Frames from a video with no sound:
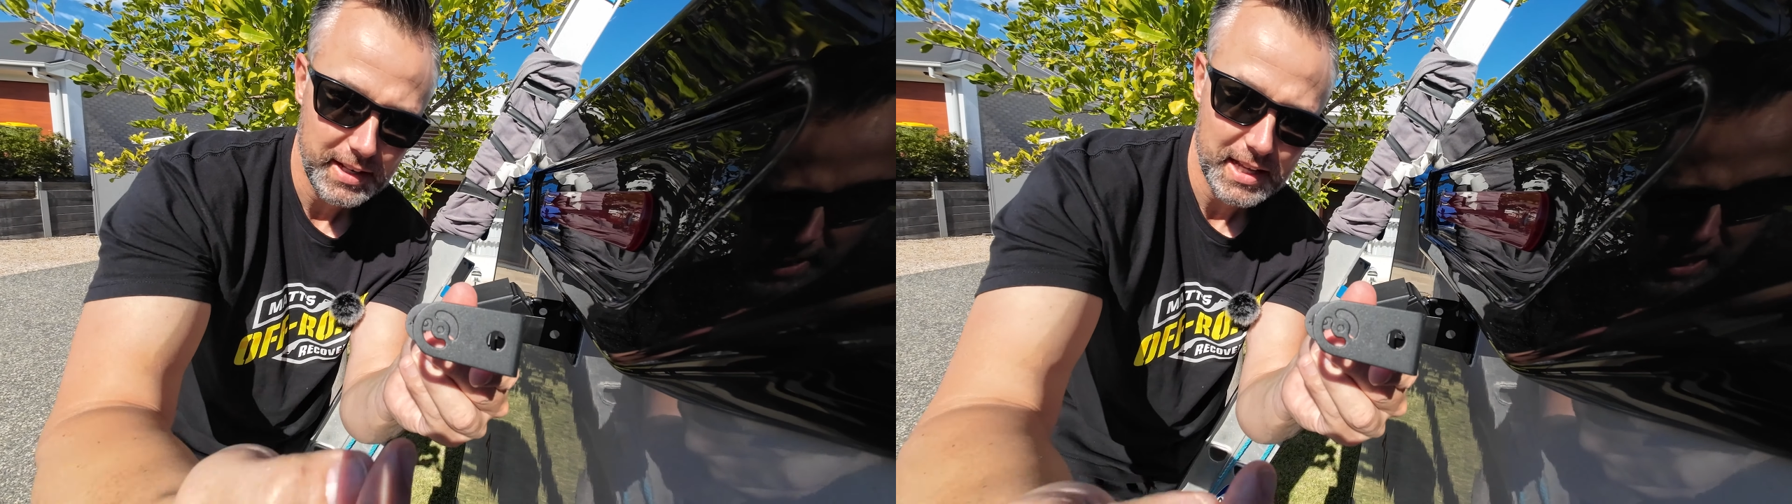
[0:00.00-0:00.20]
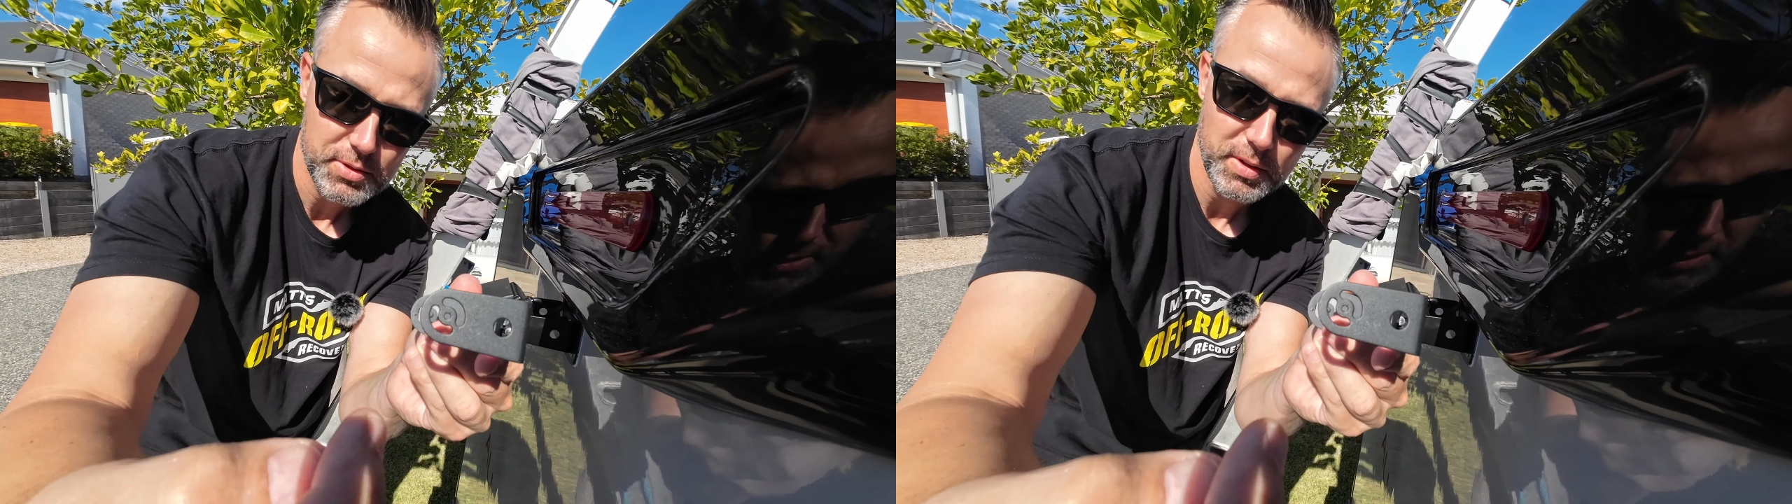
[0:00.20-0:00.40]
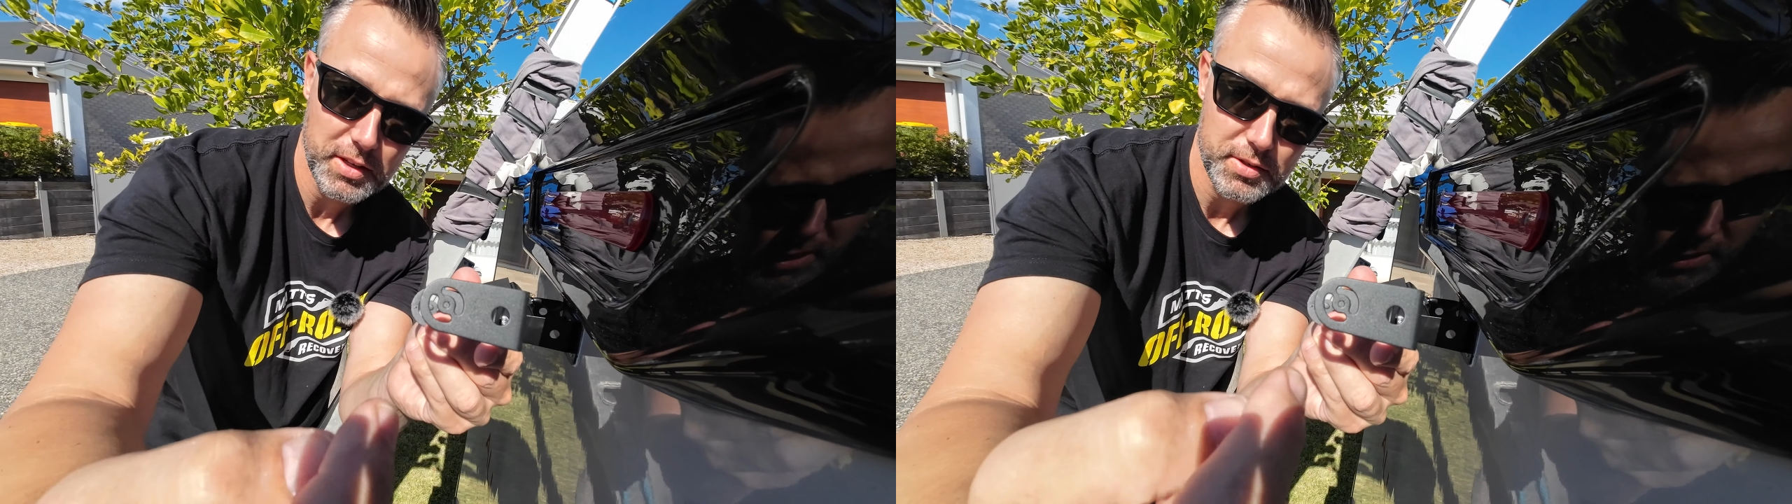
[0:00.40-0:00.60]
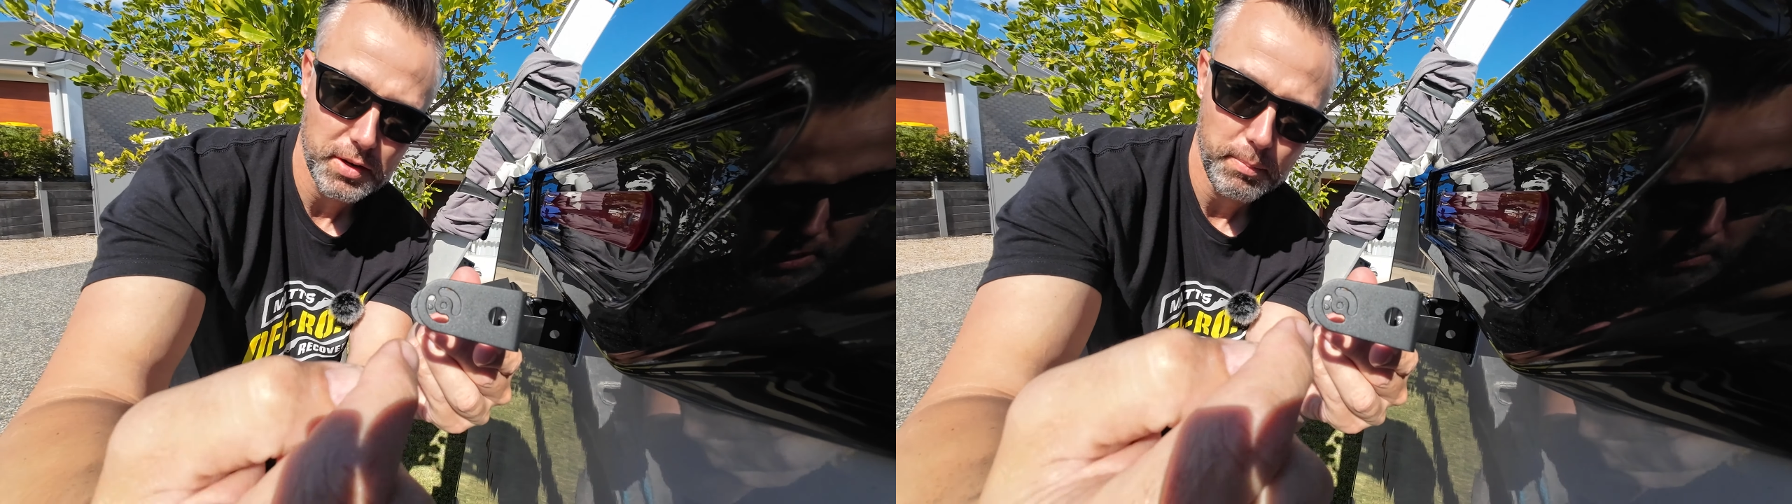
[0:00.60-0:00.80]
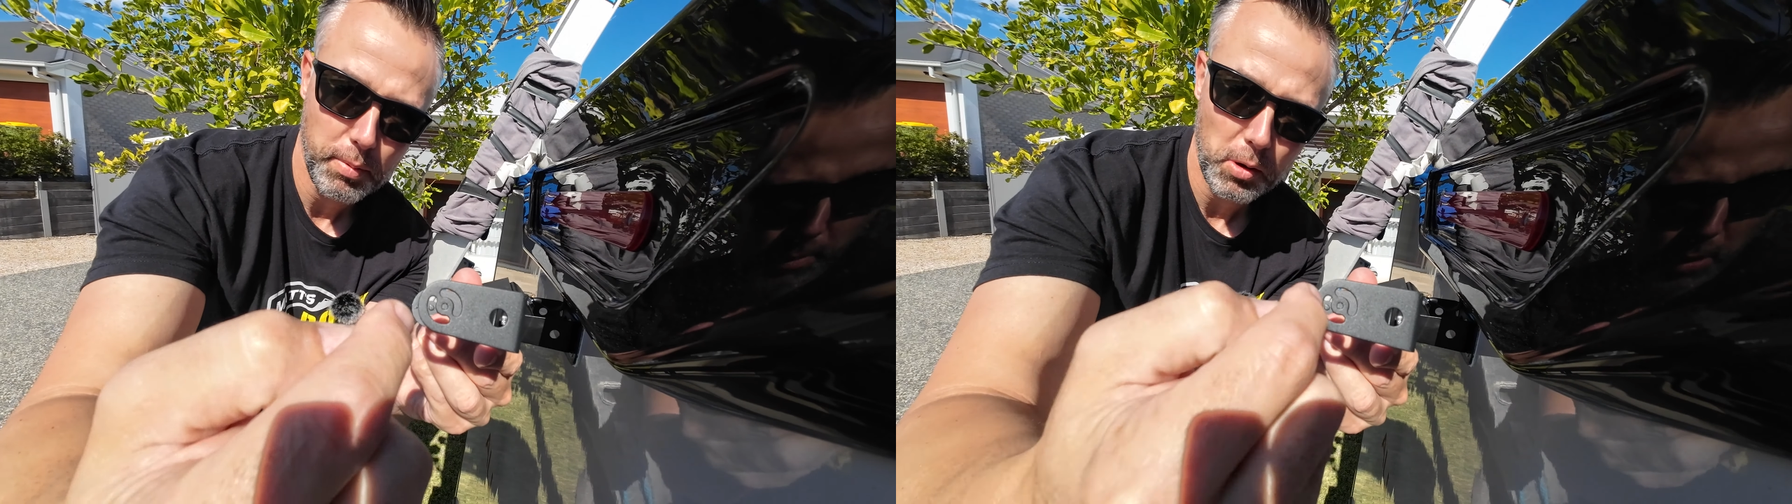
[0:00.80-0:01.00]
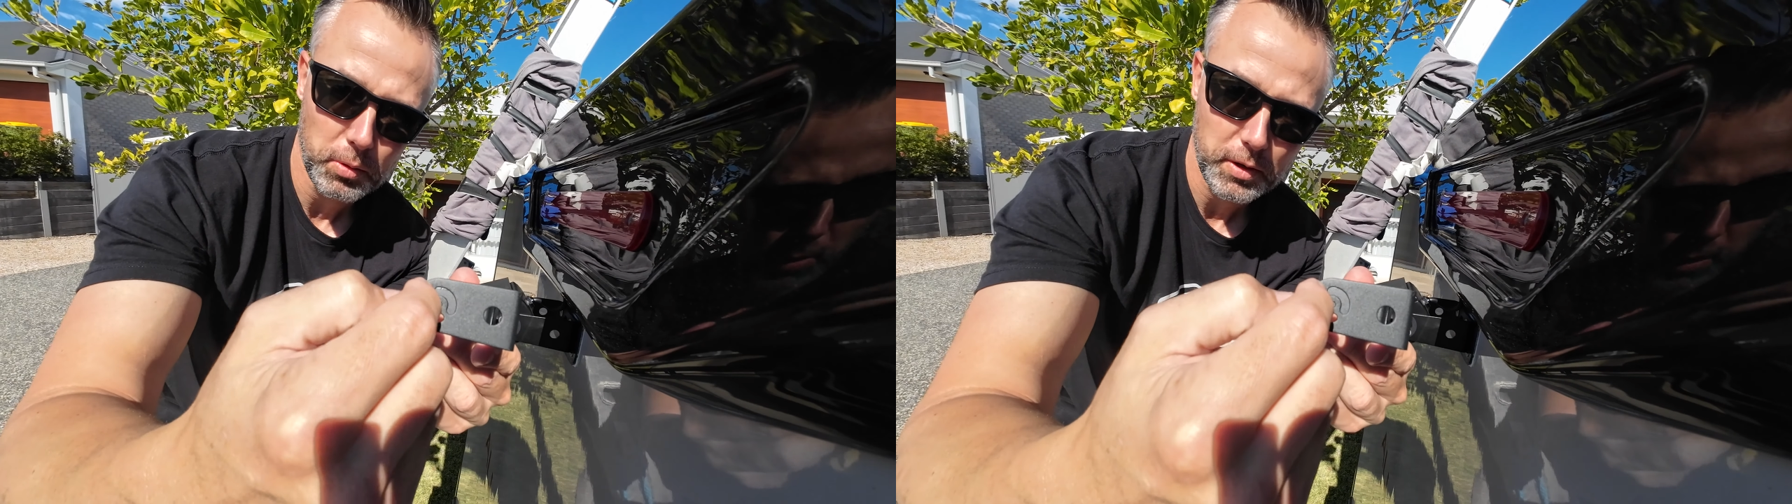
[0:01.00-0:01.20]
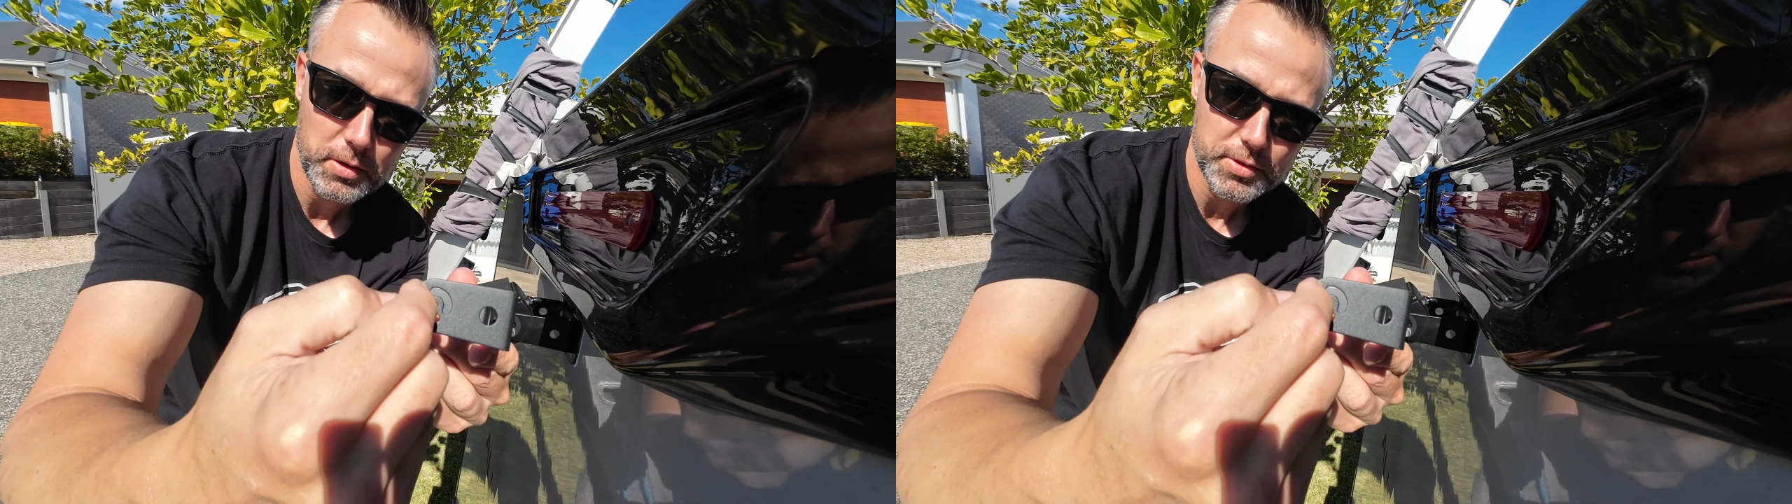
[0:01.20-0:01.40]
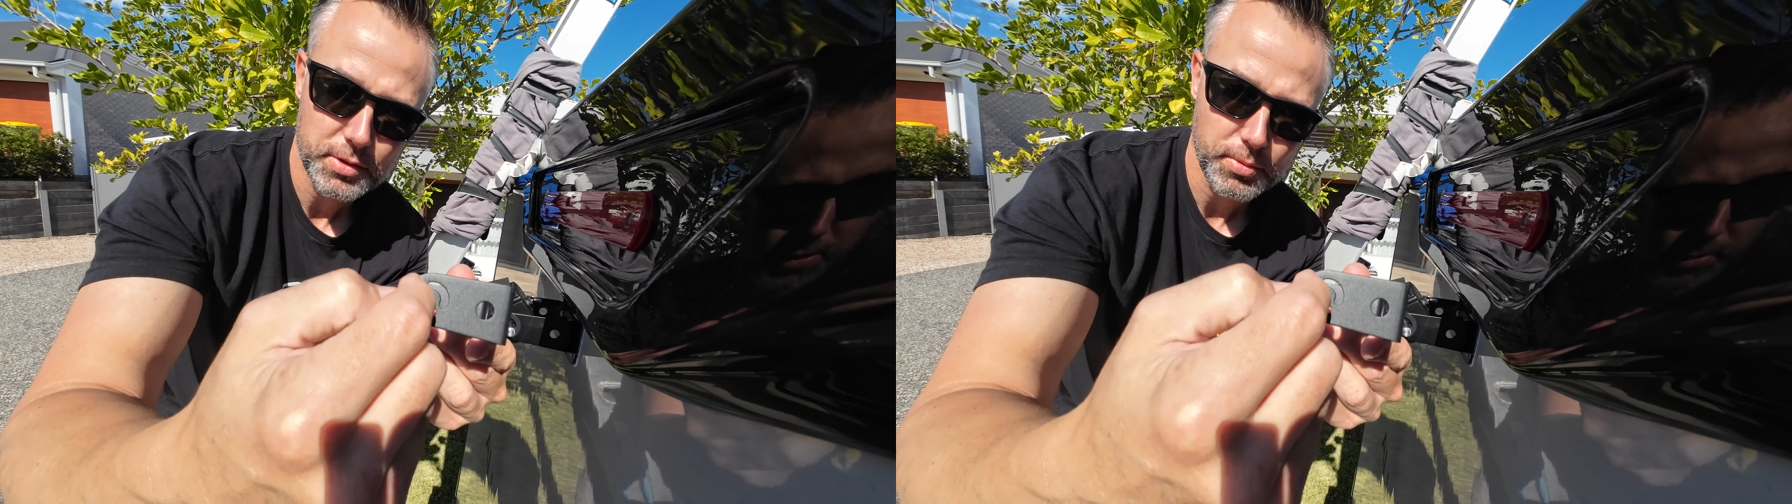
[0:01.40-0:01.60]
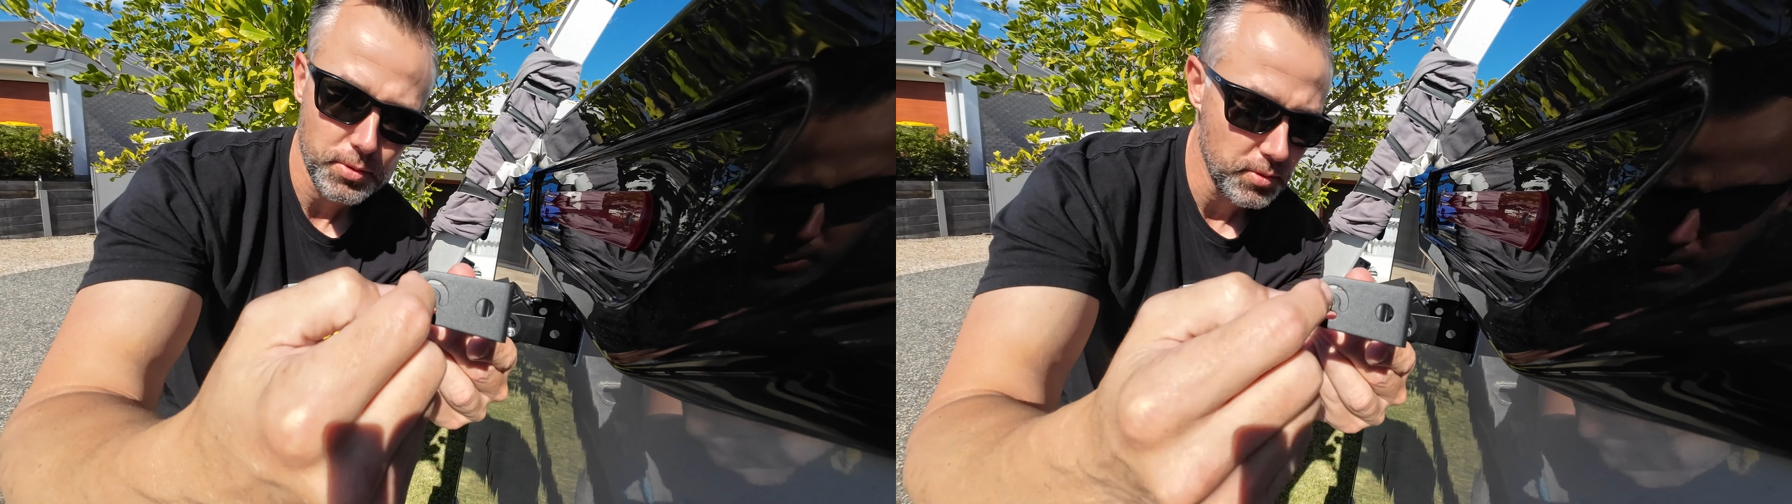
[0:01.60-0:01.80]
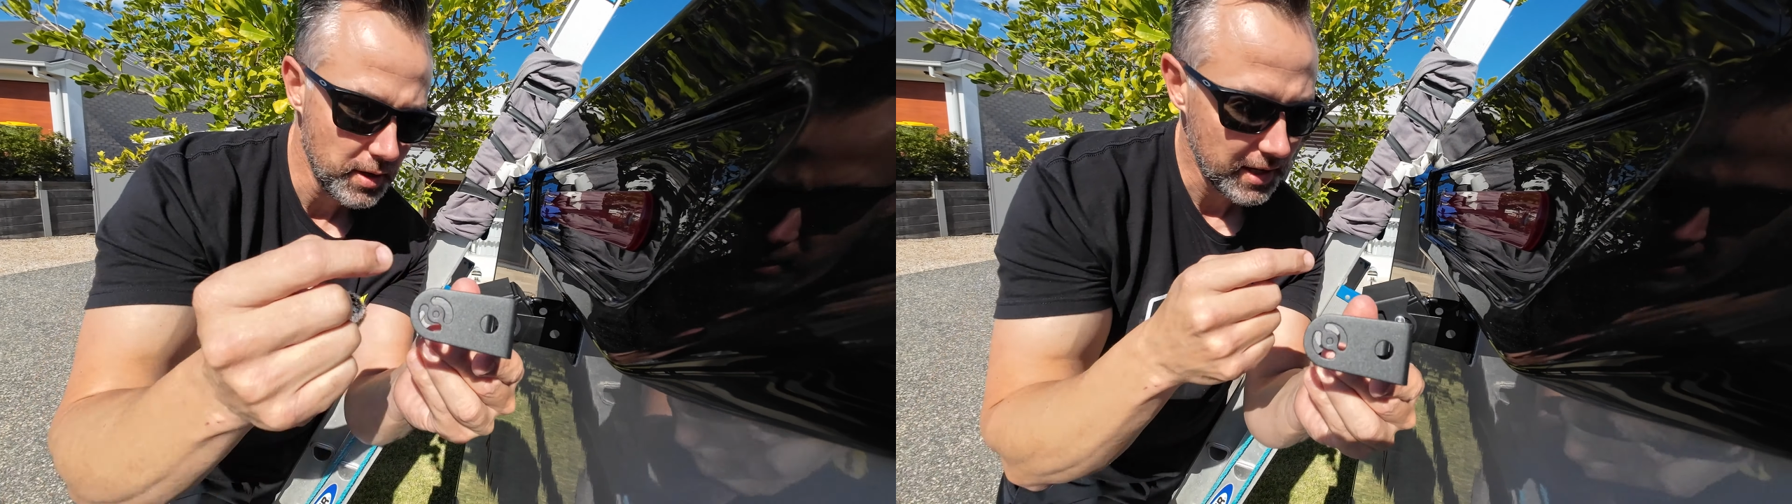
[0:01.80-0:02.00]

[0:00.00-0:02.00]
That's where the sort of bolt goes through